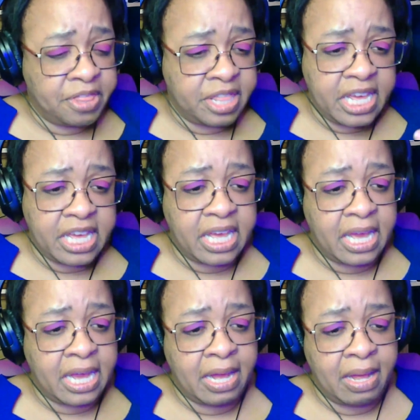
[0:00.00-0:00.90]

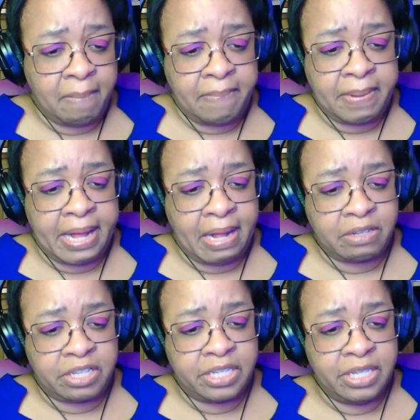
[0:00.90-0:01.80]
thinking
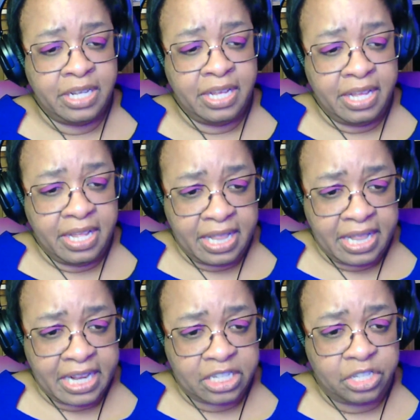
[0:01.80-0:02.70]
about
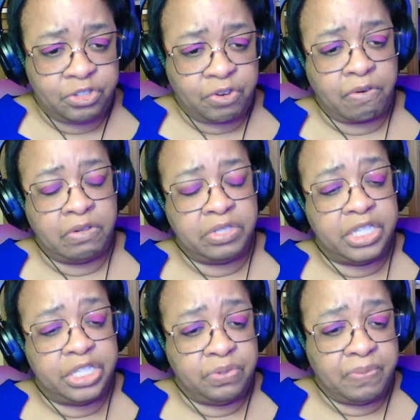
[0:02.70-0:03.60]
the external
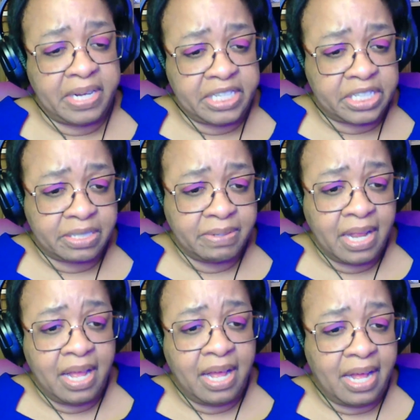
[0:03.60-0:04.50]
situation.
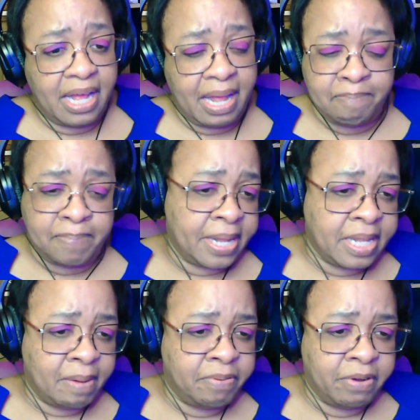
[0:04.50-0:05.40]
By
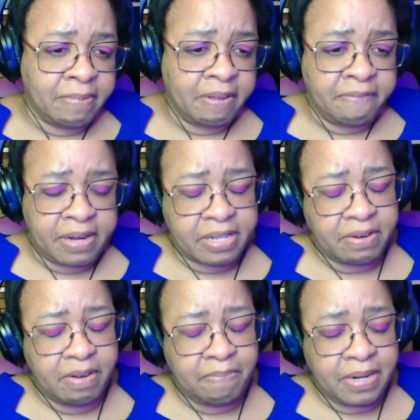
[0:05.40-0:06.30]
that point, my
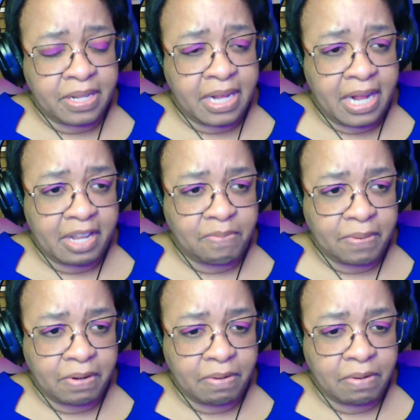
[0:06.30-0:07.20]
father had been in the
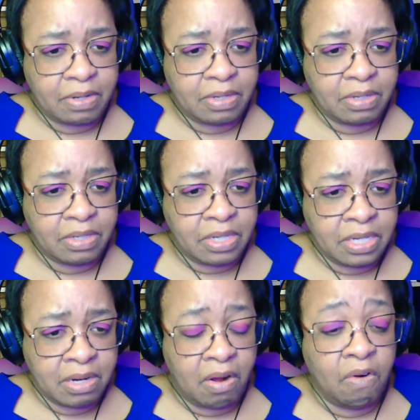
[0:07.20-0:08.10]
hospital
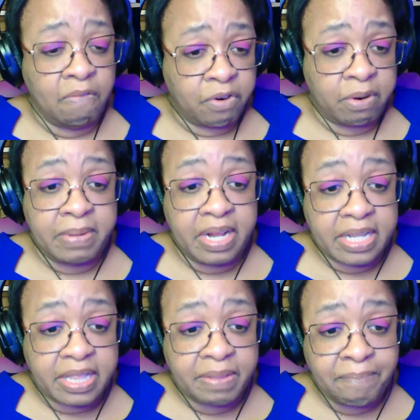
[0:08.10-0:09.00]
over a
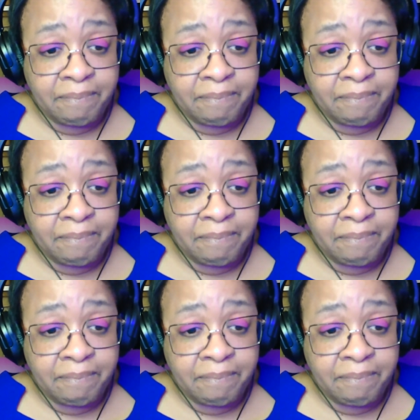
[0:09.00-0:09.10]
month,